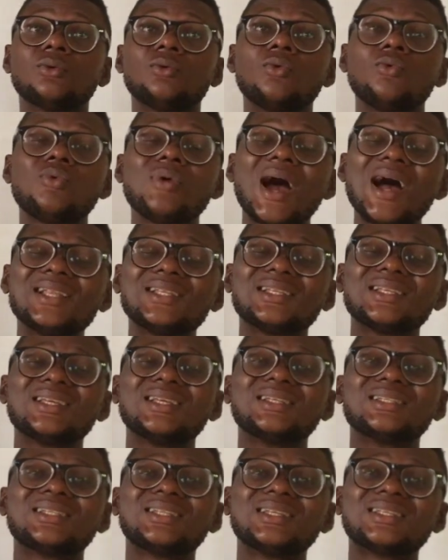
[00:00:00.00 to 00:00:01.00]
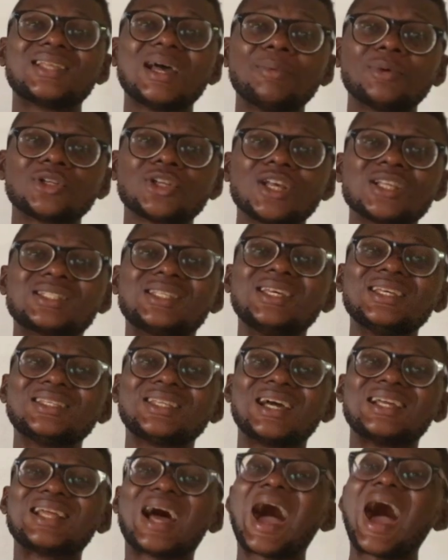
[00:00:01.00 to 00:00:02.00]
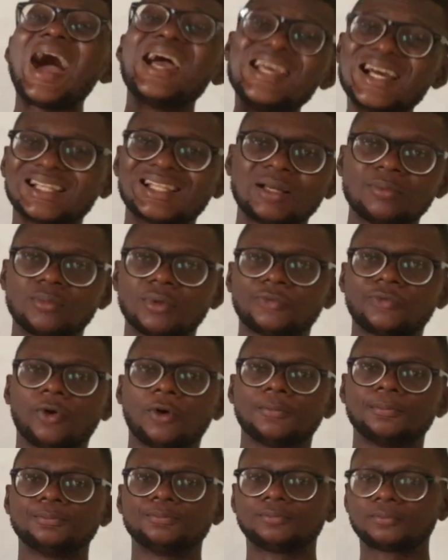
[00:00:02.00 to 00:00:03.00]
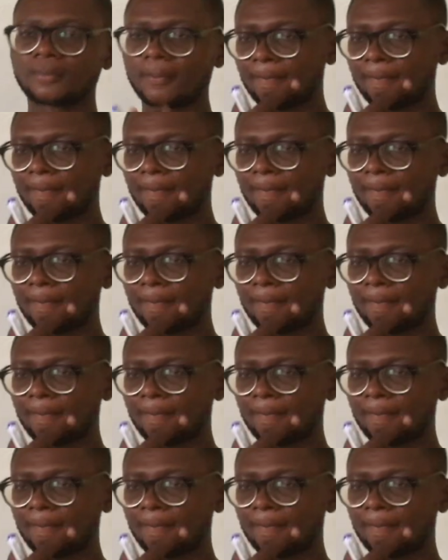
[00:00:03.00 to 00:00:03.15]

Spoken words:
where the temperature is heated higher than before,